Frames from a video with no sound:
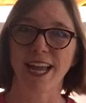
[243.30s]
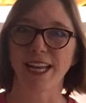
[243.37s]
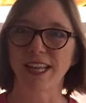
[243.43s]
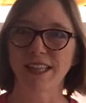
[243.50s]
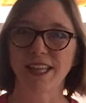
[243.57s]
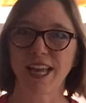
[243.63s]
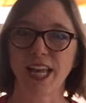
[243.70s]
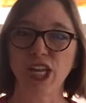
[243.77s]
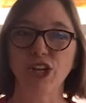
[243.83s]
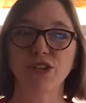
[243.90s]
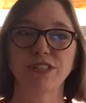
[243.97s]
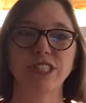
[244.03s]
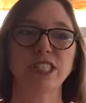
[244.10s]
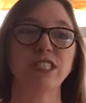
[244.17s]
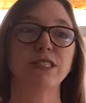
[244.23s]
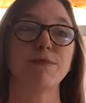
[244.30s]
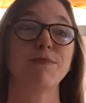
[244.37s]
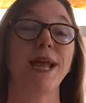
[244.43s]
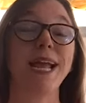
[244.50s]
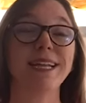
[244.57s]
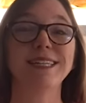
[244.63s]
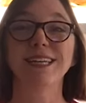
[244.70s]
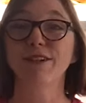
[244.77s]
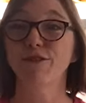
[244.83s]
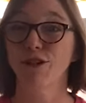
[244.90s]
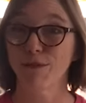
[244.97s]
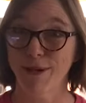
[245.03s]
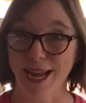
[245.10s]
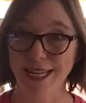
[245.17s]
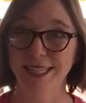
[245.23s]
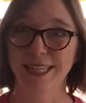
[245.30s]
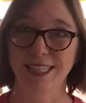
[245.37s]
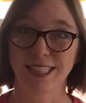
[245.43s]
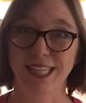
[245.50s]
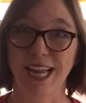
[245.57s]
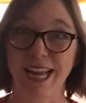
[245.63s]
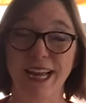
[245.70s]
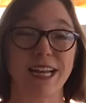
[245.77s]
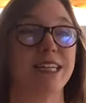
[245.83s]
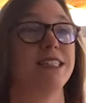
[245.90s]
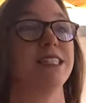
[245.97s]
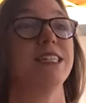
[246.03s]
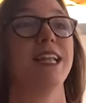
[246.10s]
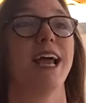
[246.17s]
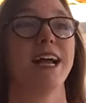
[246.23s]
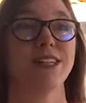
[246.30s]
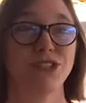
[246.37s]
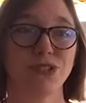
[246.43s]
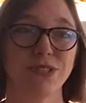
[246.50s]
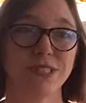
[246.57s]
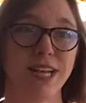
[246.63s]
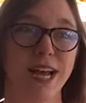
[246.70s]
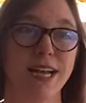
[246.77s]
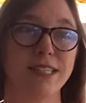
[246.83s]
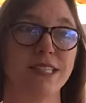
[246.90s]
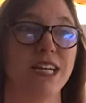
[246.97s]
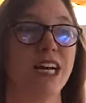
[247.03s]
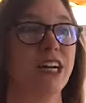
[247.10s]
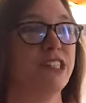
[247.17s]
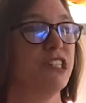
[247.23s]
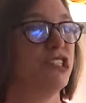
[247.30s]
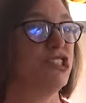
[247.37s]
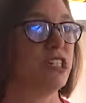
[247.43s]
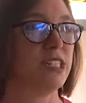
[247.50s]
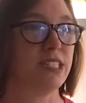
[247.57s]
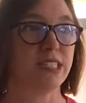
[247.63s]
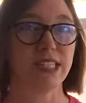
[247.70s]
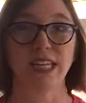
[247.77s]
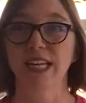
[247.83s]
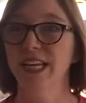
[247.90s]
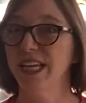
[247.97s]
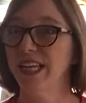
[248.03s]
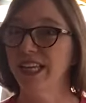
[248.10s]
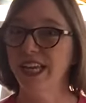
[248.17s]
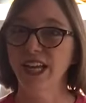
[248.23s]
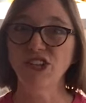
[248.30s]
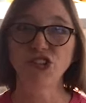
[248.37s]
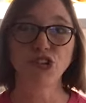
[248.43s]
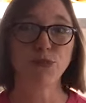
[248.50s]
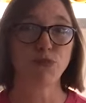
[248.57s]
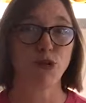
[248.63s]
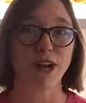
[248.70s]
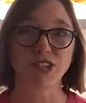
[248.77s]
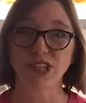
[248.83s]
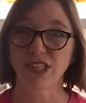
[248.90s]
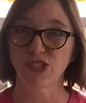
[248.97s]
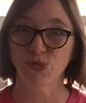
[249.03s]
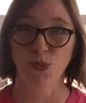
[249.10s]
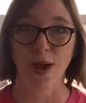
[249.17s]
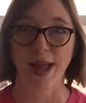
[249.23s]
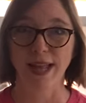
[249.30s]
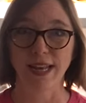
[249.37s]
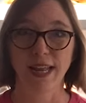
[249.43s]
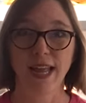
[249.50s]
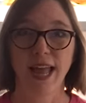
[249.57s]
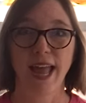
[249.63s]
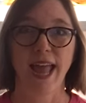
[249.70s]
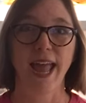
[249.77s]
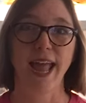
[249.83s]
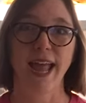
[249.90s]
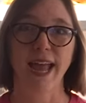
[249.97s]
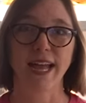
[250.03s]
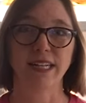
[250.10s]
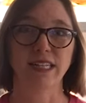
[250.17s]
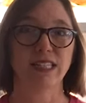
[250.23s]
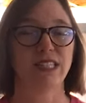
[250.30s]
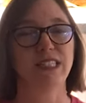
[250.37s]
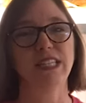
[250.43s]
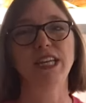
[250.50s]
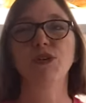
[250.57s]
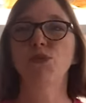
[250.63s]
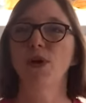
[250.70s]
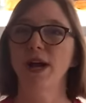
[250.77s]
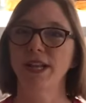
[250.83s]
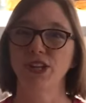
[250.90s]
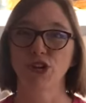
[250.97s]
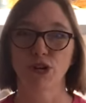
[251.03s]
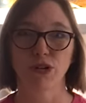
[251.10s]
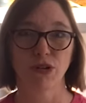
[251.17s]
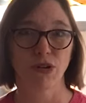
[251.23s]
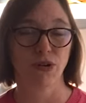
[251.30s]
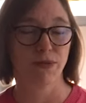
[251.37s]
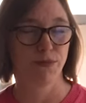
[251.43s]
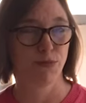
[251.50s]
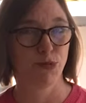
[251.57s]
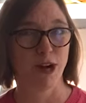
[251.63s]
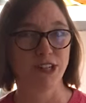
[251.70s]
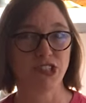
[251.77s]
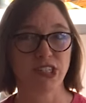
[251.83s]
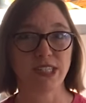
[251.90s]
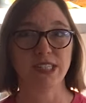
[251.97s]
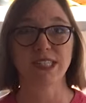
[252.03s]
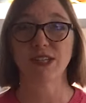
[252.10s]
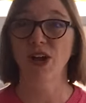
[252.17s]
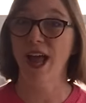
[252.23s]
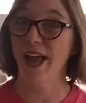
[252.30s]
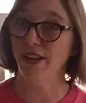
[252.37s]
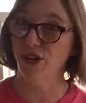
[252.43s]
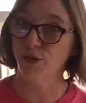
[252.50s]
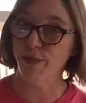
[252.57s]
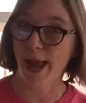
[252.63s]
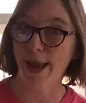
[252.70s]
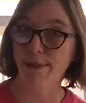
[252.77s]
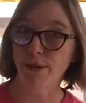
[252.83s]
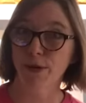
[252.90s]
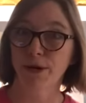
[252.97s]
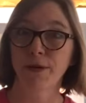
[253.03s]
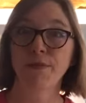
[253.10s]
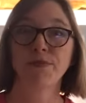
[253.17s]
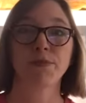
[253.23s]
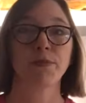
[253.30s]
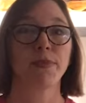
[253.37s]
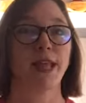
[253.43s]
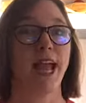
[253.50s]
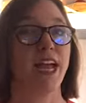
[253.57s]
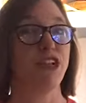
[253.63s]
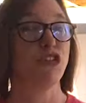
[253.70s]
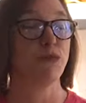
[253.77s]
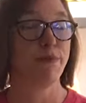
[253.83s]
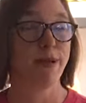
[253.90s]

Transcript: anything. You're just painting for painting's sake. It's an exercise to just get your brushes wet and see what your brushes and your paper and your